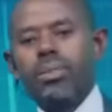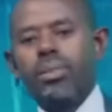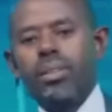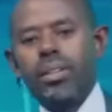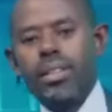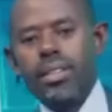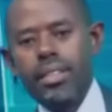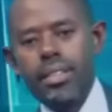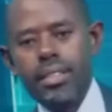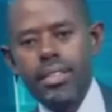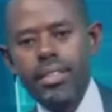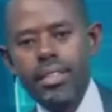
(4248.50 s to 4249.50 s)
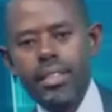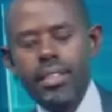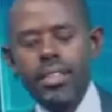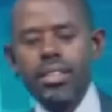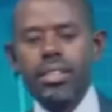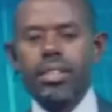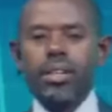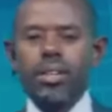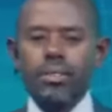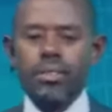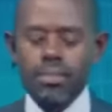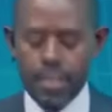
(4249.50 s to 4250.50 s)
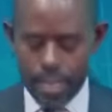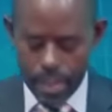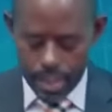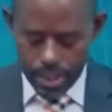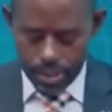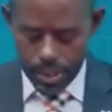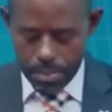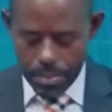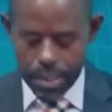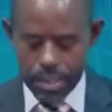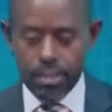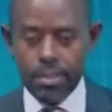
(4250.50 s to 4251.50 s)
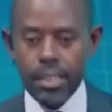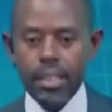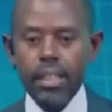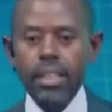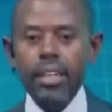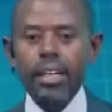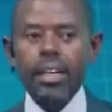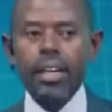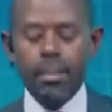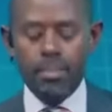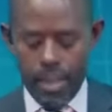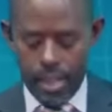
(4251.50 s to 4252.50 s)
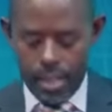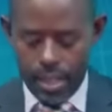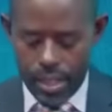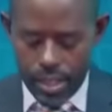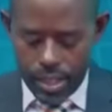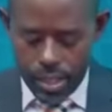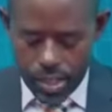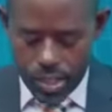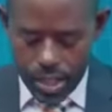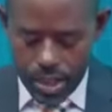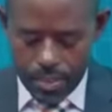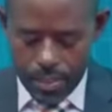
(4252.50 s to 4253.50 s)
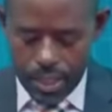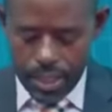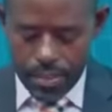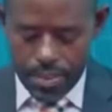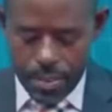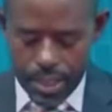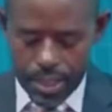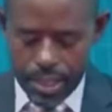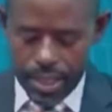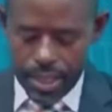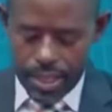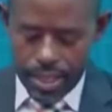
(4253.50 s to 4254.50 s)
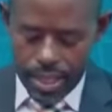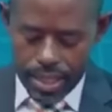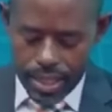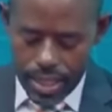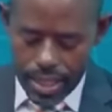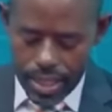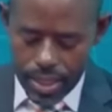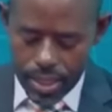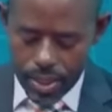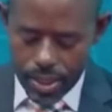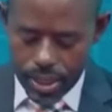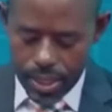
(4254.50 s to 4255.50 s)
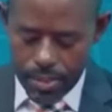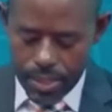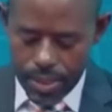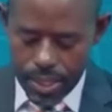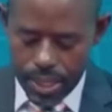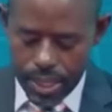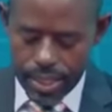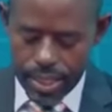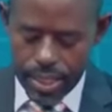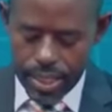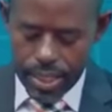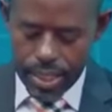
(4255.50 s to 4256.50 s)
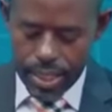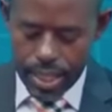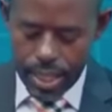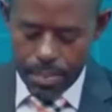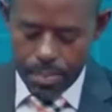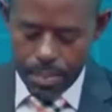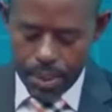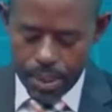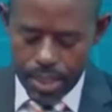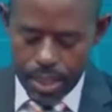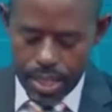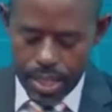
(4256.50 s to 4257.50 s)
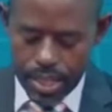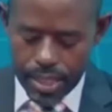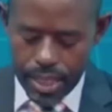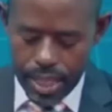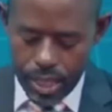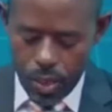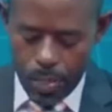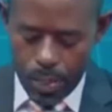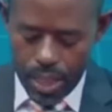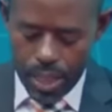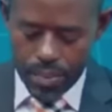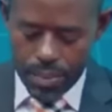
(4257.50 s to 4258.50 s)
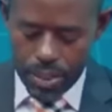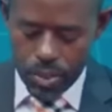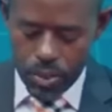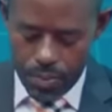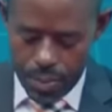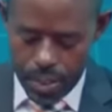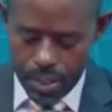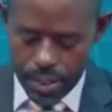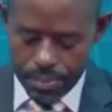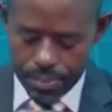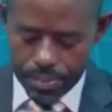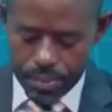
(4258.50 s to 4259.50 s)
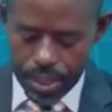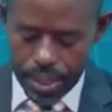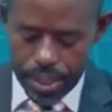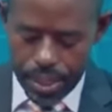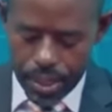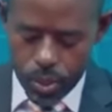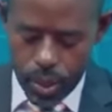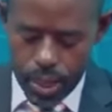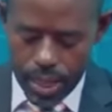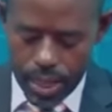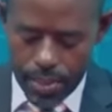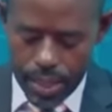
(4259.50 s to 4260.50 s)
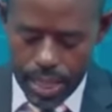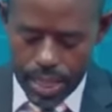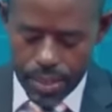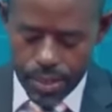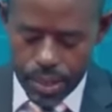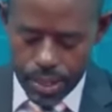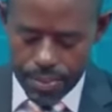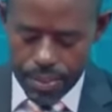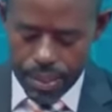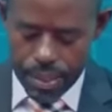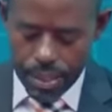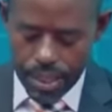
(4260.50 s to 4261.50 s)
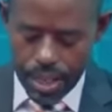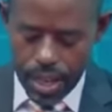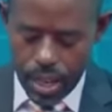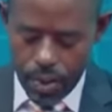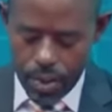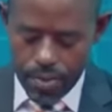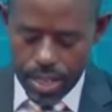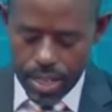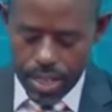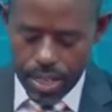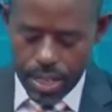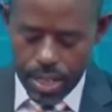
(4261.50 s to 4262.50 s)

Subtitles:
to this edition of The Frontline on NBS TV. Sam from Kasangati says, I think Dr. KB realized that there is a gap that NUP has failed to fill. That's why KB has resurfaced. However,